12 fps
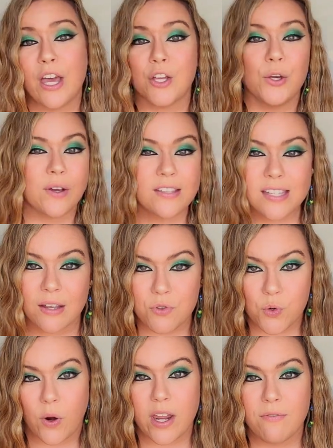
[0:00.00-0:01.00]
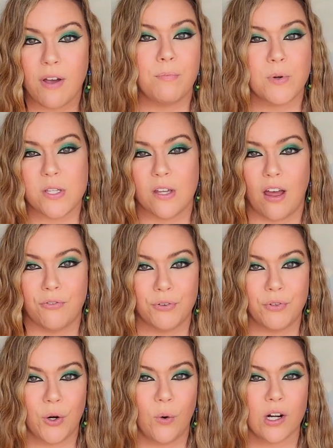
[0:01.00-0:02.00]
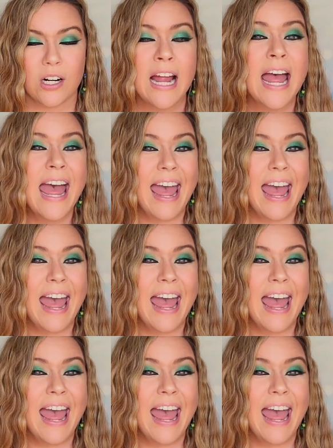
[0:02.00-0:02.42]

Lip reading: you can save 25% off of your order,